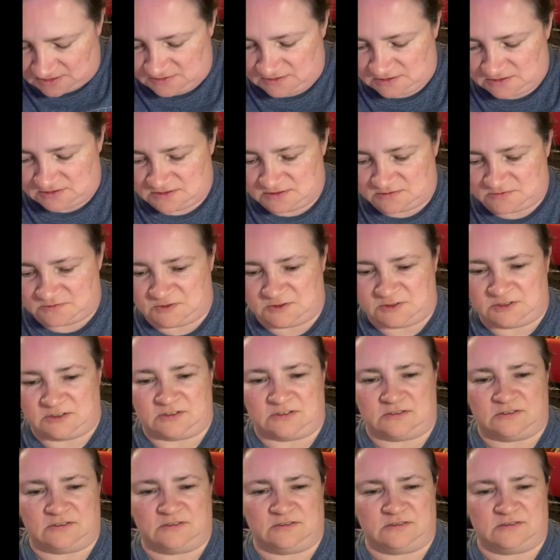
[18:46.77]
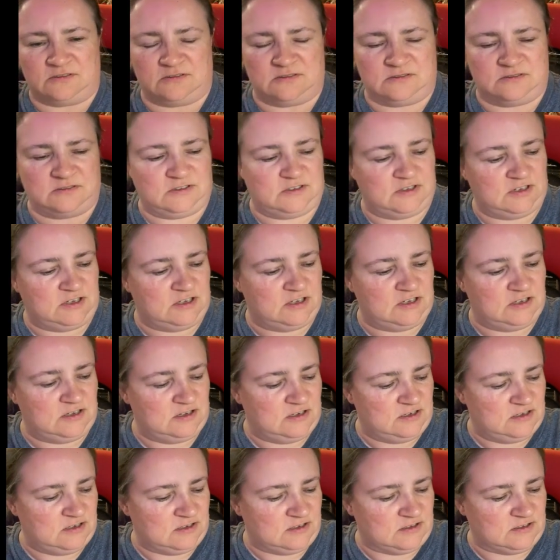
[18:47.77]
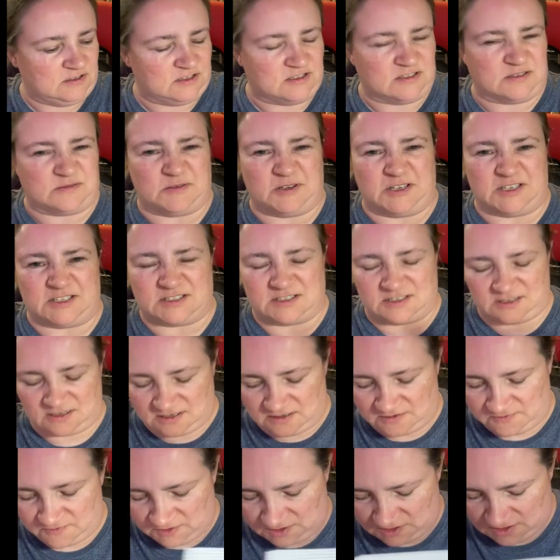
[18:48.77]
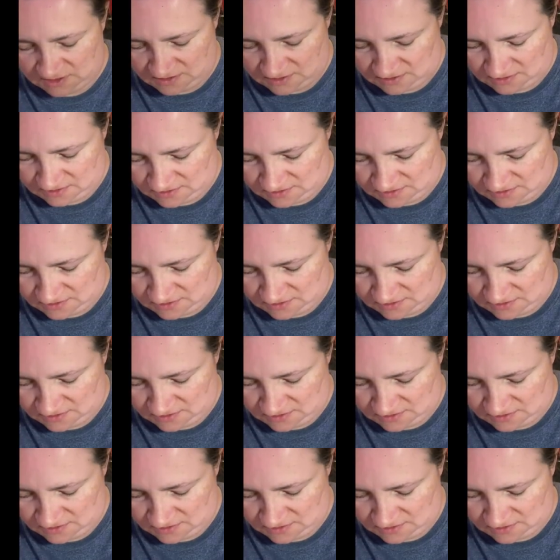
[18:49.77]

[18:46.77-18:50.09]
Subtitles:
here's some more. Oh, this is plastic canvas.